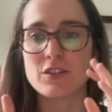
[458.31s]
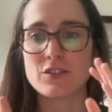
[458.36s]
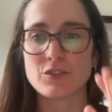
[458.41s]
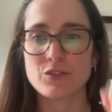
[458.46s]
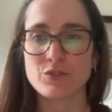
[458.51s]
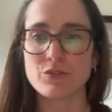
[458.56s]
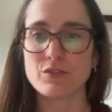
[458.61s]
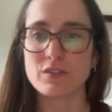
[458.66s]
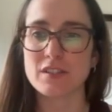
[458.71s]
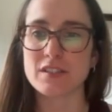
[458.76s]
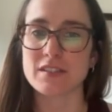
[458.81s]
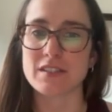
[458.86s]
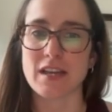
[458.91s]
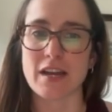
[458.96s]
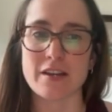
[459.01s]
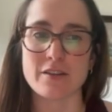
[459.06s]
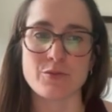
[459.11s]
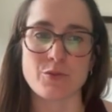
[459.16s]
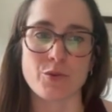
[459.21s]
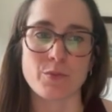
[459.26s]
to these
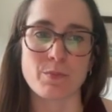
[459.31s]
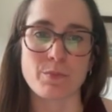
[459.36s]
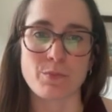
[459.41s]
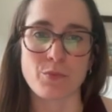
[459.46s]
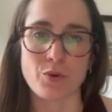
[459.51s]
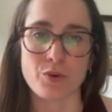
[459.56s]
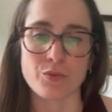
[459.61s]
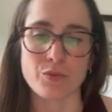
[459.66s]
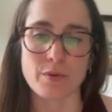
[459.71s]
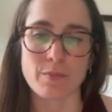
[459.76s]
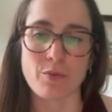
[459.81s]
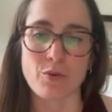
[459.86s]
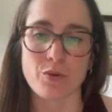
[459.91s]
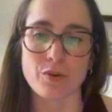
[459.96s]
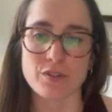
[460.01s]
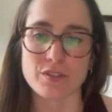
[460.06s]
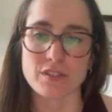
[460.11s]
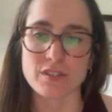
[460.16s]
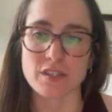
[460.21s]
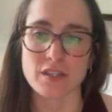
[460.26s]
dashboard
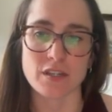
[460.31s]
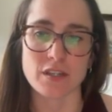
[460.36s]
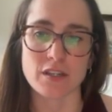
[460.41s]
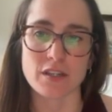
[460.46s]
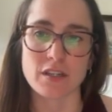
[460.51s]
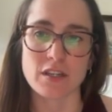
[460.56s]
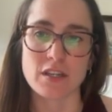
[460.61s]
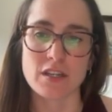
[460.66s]
reports here.